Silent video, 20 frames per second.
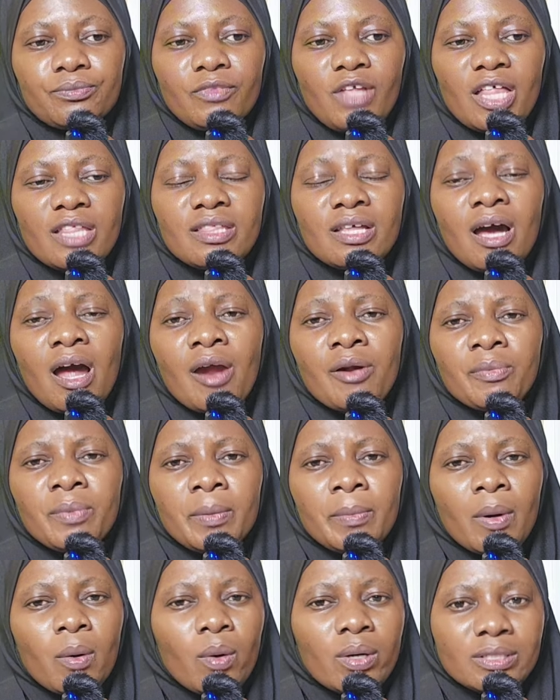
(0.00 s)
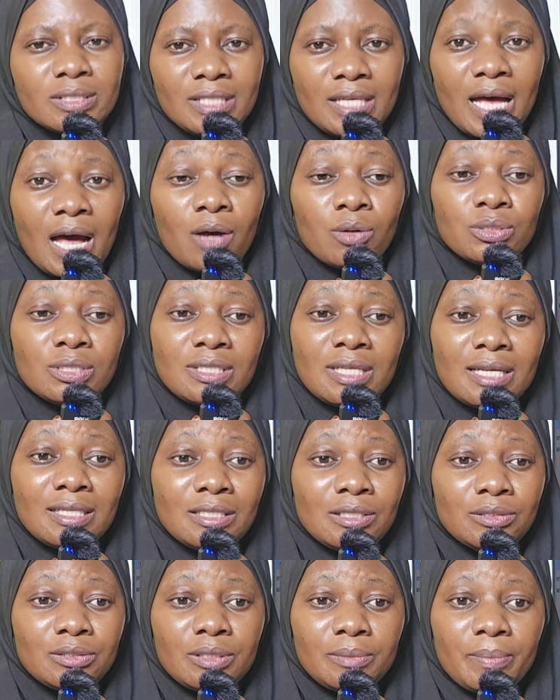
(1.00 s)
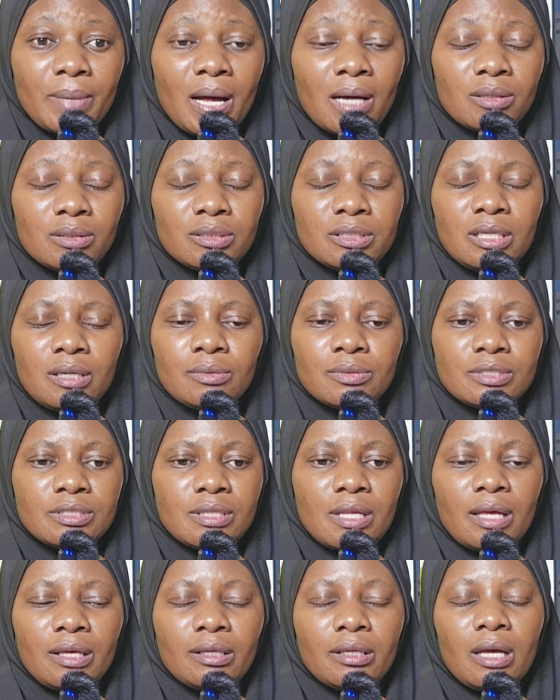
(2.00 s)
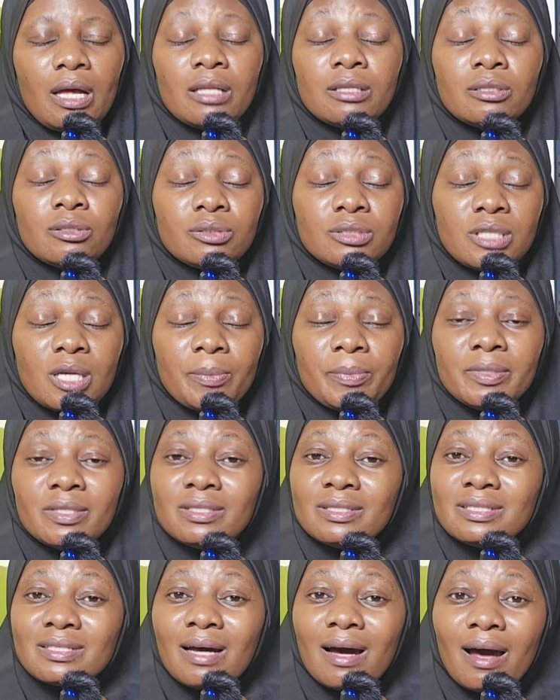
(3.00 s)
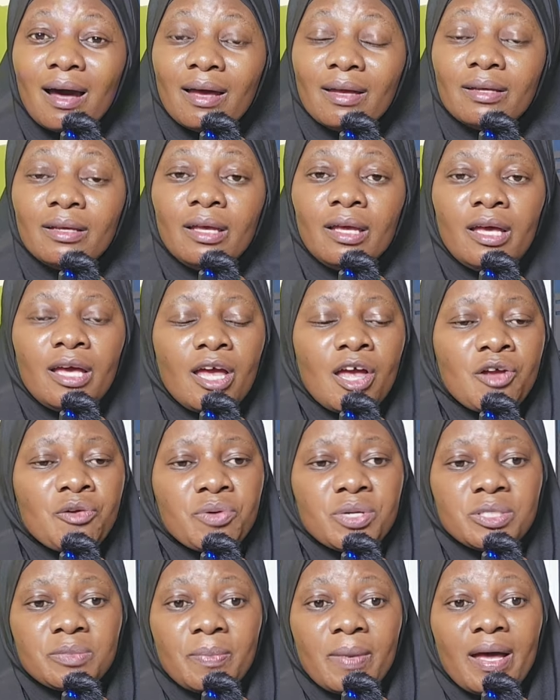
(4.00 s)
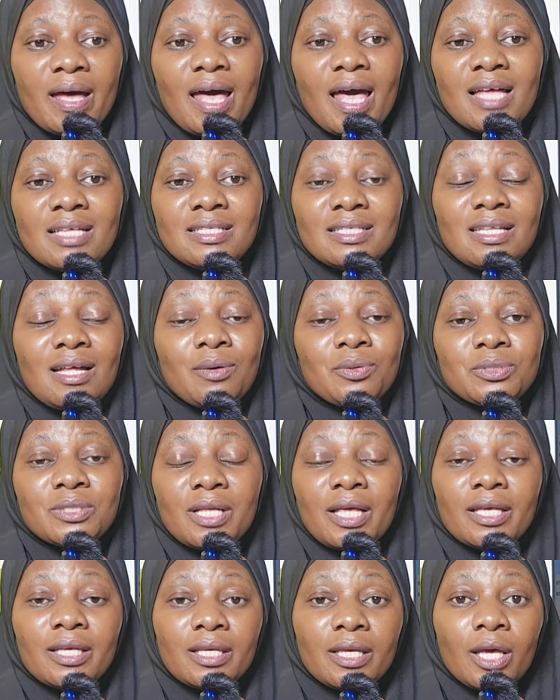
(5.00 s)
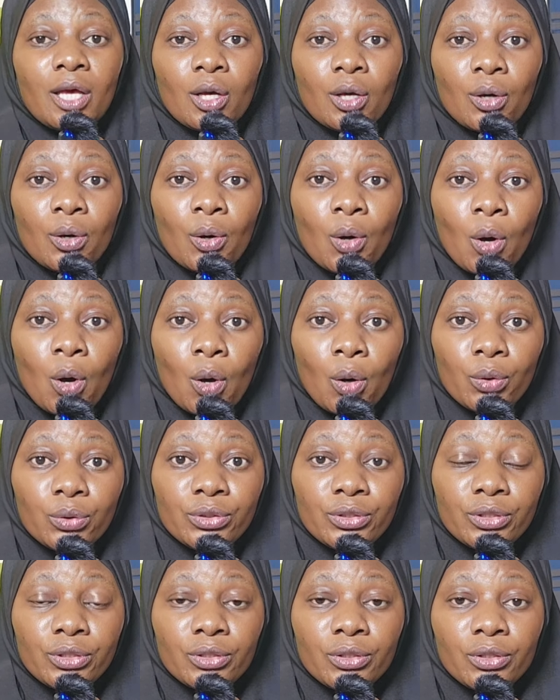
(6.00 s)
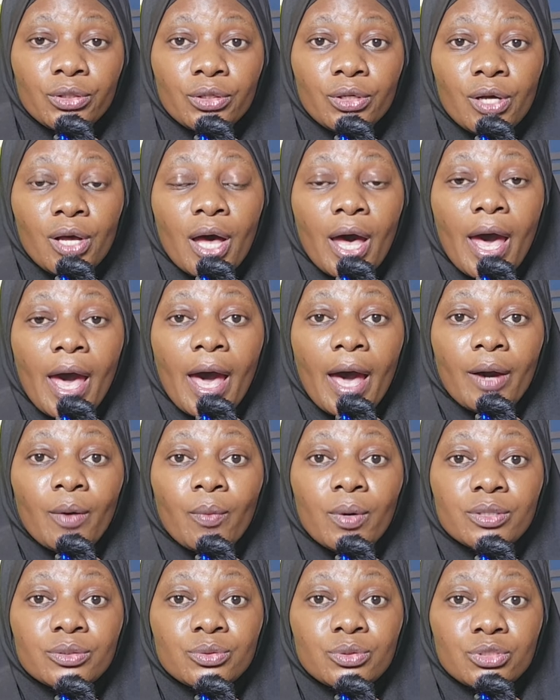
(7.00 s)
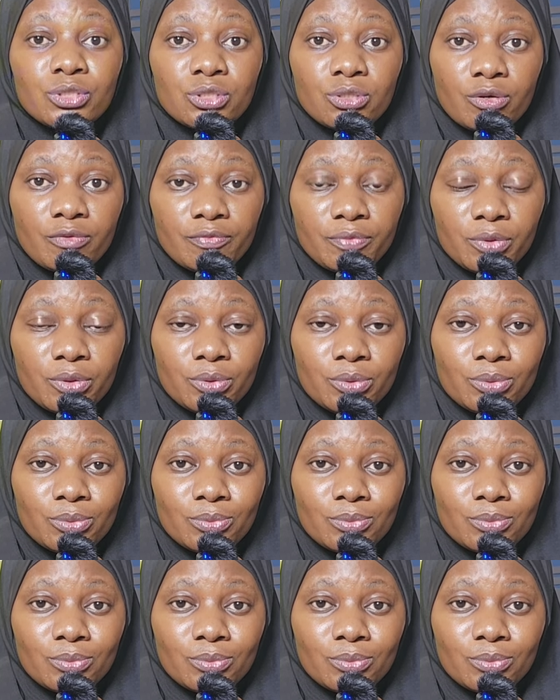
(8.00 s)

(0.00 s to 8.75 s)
that I remember one day I was standing on the balcony. I was like, I looked up in the sky and raised my hands and I was like, God, I want to serve you.